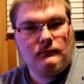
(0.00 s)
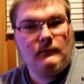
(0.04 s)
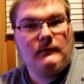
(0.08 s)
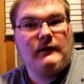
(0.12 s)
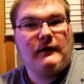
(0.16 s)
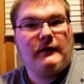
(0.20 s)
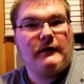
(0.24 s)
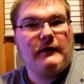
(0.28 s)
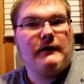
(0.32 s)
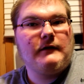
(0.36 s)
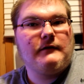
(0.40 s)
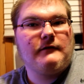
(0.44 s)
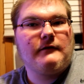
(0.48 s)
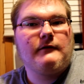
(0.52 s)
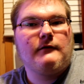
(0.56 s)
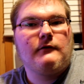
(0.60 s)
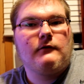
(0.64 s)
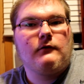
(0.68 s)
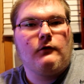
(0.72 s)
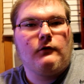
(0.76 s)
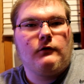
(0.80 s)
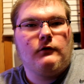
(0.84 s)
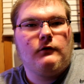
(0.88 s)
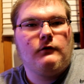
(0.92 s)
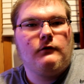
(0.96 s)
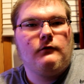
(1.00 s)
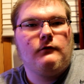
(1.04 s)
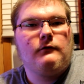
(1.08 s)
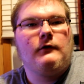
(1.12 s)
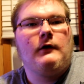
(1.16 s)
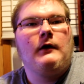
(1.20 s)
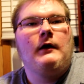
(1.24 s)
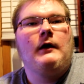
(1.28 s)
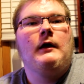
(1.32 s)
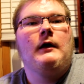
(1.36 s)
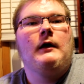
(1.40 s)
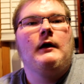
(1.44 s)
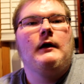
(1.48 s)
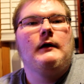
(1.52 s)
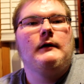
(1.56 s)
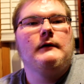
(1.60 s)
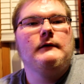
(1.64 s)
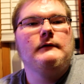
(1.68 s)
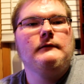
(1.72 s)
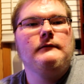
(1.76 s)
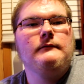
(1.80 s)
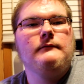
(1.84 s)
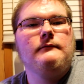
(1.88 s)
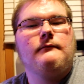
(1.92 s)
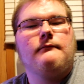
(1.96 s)
The thing is, this is all used,
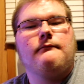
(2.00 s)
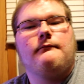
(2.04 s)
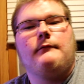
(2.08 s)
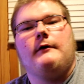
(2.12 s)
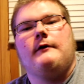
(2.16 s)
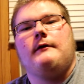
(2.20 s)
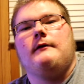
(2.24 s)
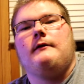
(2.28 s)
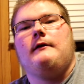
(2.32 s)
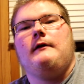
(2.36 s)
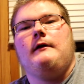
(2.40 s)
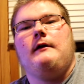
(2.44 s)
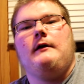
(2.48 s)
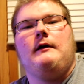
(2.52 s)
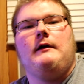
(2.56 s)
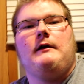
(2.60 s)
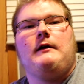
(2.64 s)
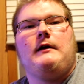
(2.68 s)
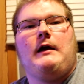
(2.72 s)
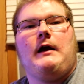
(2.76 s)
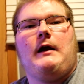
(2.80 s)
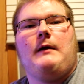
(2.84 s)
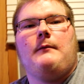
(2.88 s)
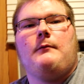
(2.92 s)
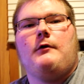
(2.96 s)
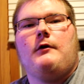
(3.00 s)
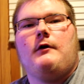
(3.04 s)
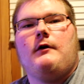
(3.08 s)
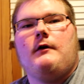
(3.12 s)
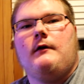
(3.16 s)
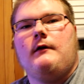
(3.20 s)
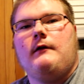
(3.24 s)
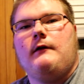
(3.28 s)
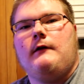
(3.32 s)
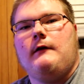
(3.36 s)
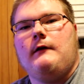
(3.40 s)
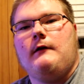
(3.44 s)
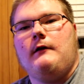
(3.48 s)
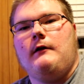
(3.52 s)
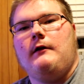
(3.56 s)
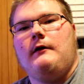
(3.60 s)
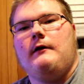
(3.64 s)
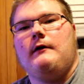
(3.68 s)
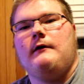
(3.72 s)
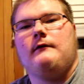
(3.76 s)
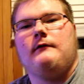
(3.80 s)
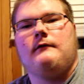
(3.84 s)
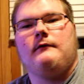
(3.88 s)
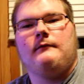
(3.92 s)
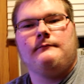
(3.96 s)
but the camera and the
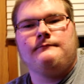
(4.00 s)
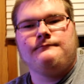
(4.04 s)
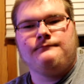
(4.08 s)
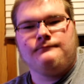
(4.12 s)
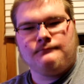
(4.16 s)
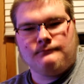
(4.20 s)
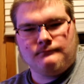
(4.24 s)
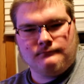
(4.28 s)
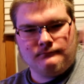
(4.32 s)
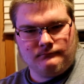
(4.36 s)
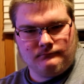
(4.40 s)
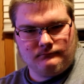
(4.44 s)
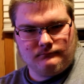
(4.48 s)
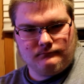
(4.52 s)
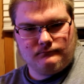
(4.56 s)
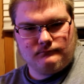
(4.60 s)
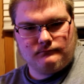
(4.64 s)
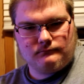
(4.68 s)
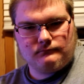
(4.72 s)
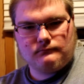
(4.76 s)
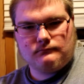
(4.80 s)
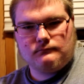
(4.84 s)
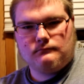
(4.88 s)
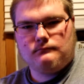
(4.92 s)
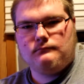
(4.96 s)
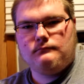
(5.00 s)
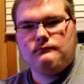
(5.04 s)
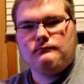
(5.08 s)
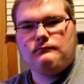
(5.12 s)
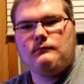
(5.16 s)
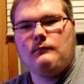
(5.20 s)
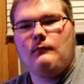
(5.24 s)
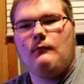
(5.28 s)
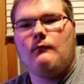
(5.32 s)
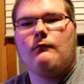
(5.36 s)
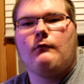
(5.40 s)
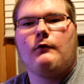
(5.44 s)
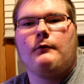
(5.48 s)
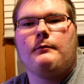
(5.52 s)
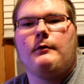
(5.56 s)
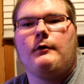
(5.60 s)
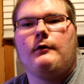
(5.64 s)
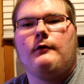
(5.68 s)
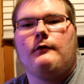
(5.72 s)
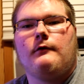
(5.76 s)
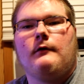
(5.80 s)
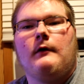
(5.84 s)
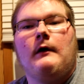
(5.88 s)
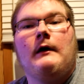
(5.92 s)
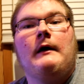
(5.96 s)
lens were
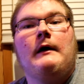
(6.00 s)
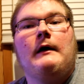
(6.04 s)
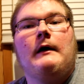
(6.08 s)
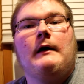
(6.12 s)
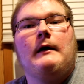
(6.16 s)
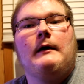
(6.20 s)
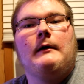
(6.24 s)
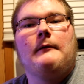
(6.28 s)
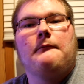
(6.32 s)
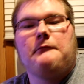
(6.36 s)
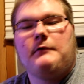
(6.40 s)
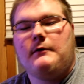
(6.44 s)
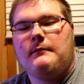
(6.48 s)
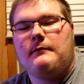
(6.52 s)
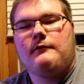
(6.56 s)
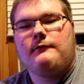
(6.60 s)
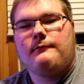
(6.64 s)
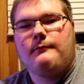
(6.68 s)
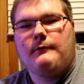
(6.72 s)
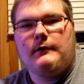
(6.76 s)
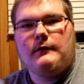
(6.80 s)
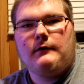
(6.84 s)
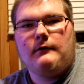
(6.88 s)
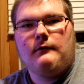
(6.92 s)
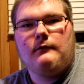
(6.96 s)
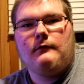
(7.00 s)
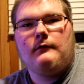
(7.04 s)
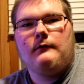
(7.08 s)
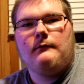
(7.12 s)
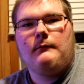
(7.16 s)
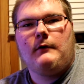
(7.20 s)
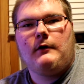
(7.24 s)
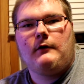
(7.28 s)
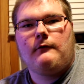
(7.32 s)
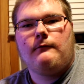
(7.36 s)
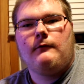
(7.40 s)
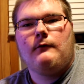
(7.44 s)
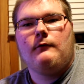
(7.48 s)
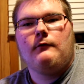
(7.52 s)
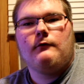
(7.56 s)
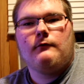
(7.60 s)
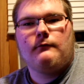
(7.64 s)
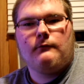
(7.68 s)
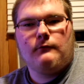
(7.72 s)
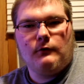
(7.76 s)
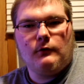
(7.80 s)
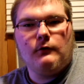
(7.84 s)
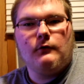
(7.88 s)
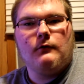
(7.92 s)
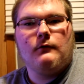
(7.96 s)
both pretty much brand new. The microphone
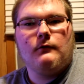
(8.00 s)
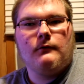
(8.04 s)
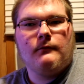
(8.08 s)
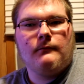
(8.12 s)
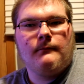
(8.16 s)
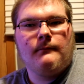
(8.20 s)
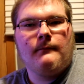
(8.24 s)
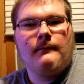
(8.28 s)
was new.